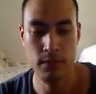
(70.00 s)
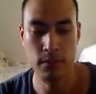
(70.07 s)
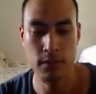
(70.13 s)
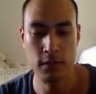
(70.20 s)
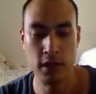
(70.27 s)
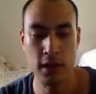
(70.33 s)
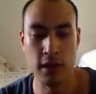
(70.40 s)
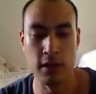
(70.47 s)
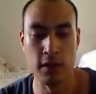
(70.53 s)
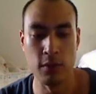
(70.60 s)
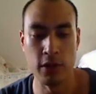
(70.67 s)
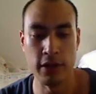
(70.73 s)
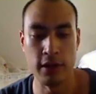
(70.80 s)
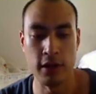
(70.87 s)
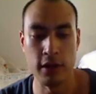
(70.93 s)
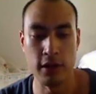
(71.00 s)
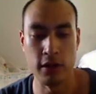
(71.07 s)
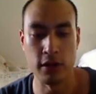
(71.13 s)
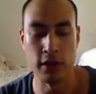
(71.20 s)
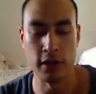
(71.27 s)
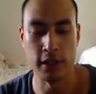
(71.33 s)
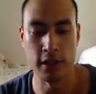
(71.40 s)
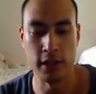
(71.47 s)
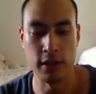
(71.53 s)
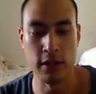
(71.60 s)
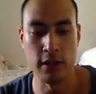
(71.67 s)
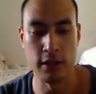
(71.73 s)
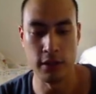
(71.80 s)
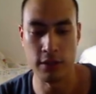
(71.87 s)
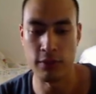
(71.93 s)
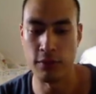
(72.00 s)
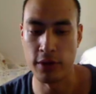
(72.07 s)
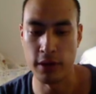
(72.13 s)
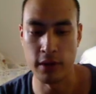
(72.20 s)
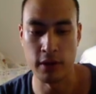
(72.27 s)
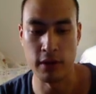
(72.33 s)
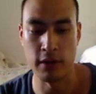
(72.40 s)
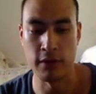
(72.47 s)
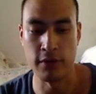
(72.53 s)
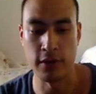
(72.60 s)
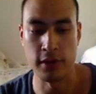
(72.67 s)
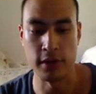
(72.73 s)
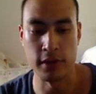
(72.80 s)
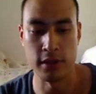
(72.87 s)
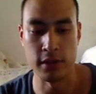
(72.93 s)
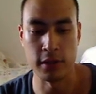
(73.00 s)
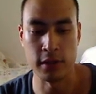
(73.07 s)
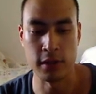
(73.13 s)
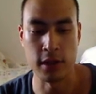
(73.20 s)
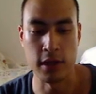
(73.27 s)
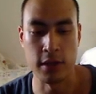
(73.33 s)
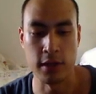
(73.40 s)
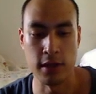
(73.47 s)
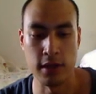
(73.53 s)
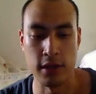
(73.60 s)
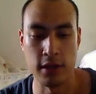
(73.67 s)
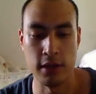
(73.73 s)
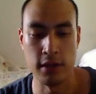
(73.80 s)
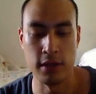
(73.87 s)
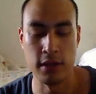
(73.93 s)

and then within it you're going to see the three interfaces: extended,